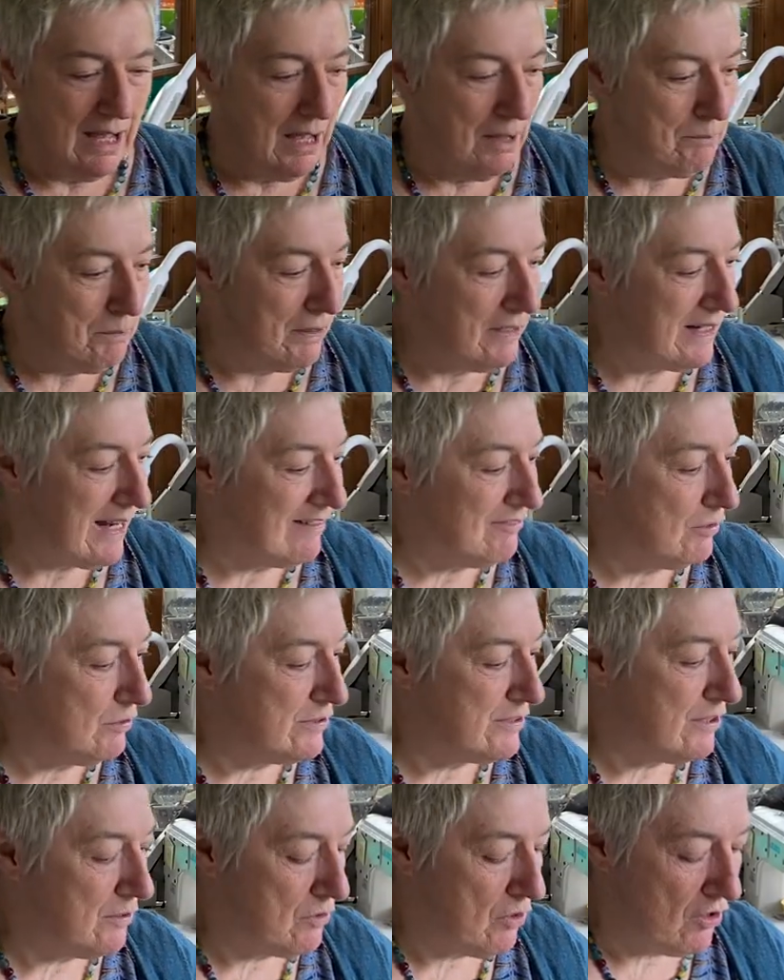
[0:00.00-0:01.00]
But I've
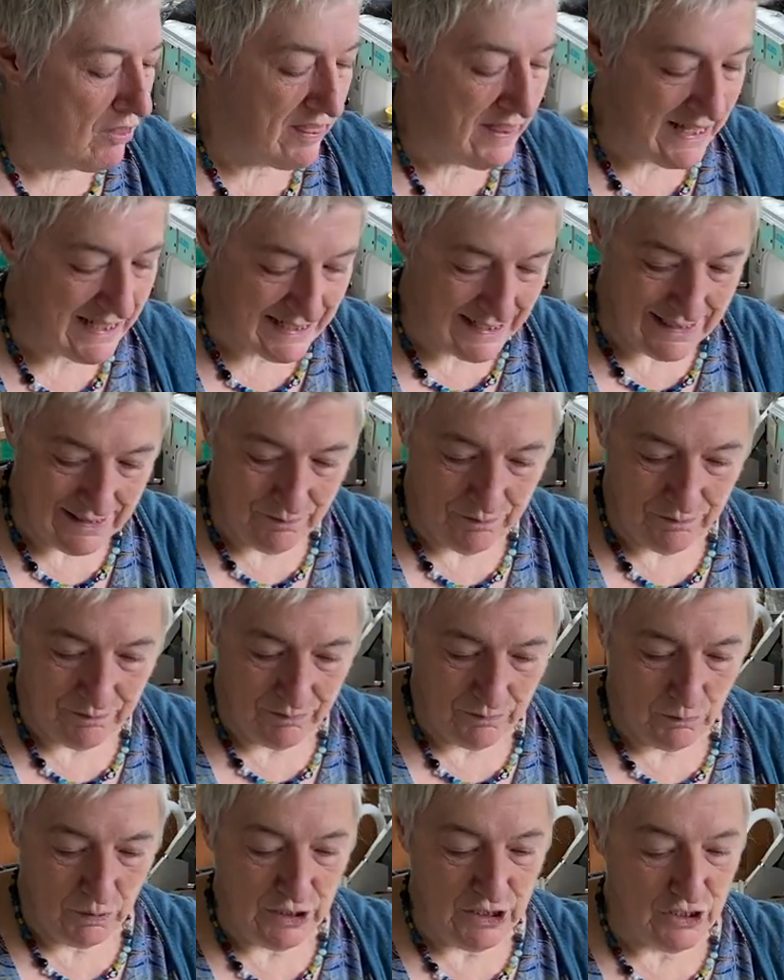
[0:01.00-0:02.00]
also got this
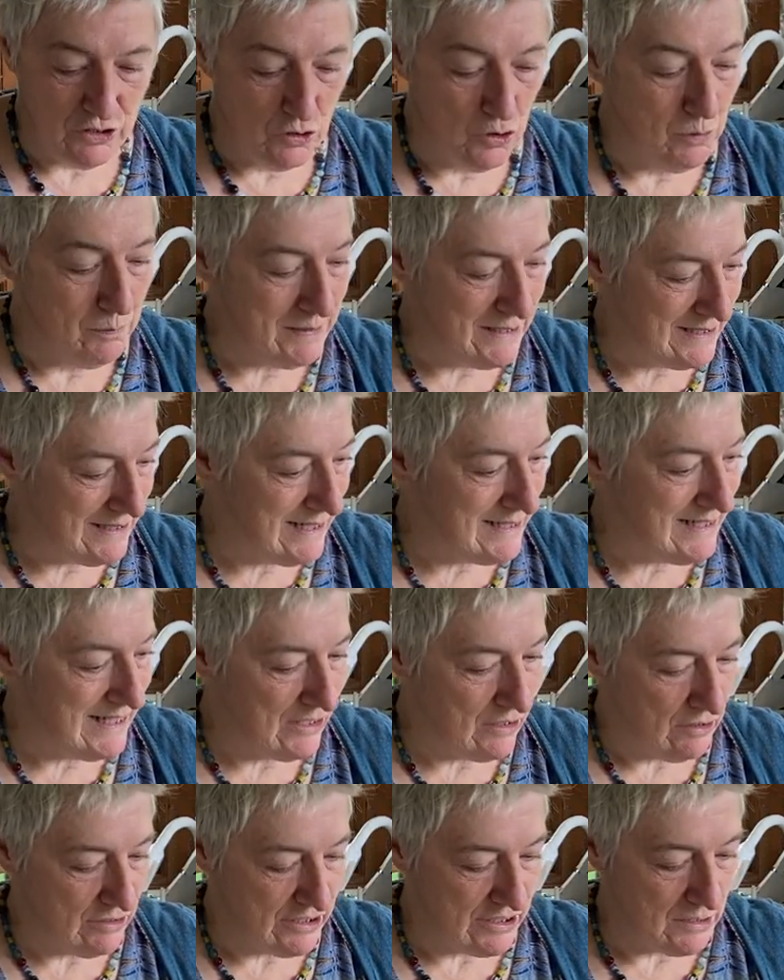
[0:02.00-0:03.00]
which Norma's sitting
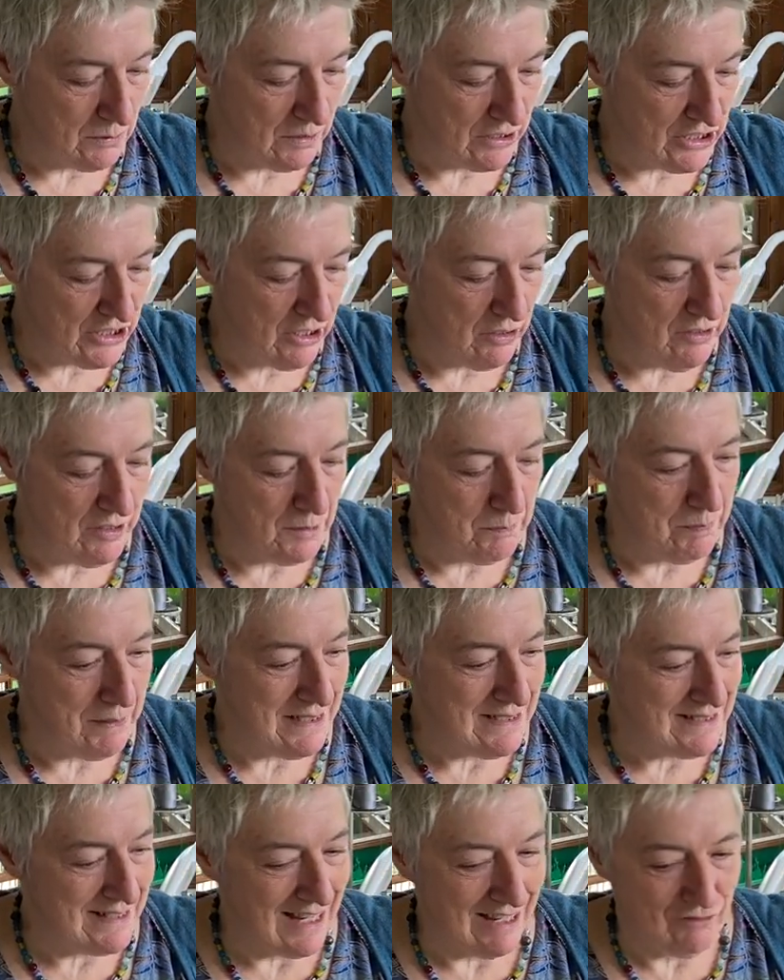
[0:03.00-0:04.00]
on. So I'll show you the
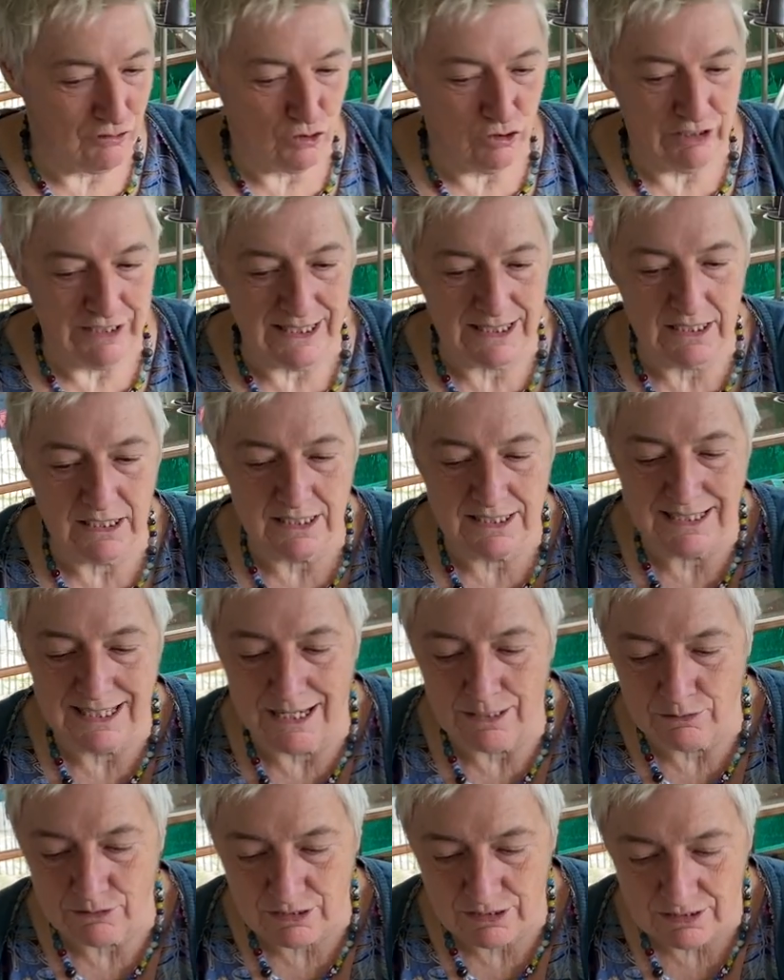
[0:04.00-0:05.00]
piece that I've already cut
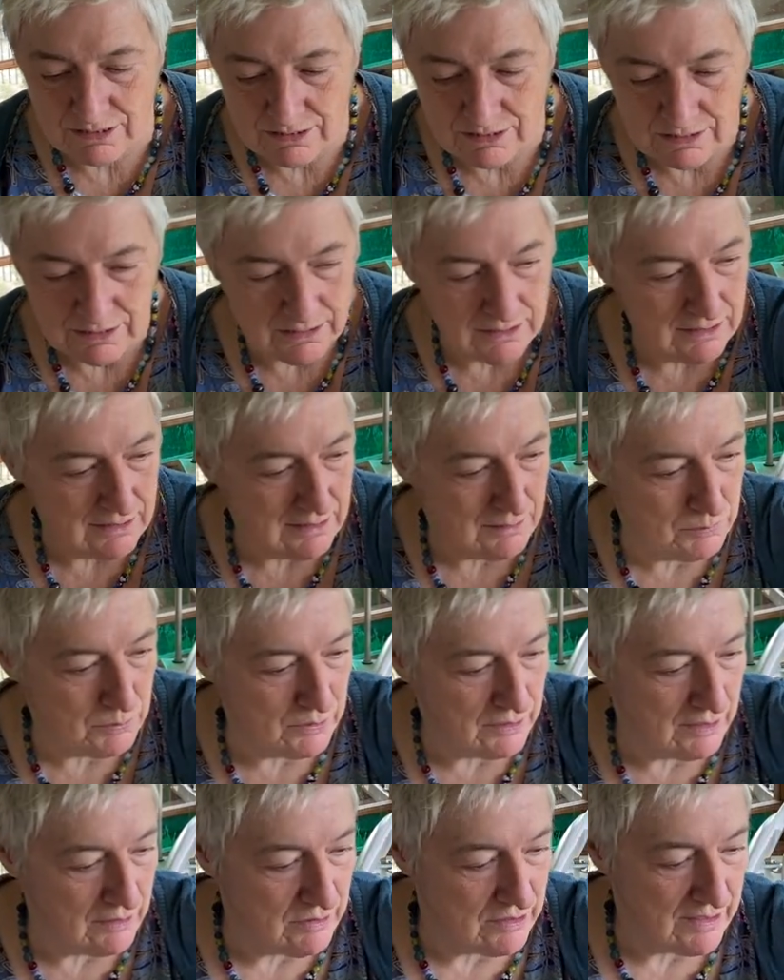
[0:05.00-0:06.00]
out. Put
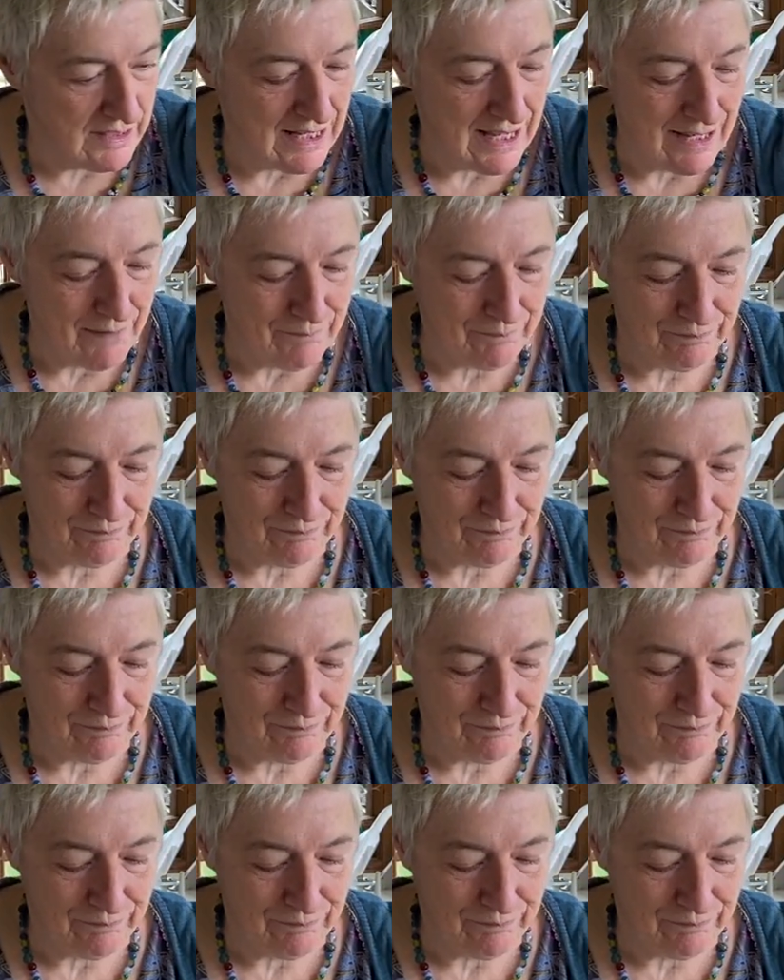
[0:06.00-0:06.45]
those there.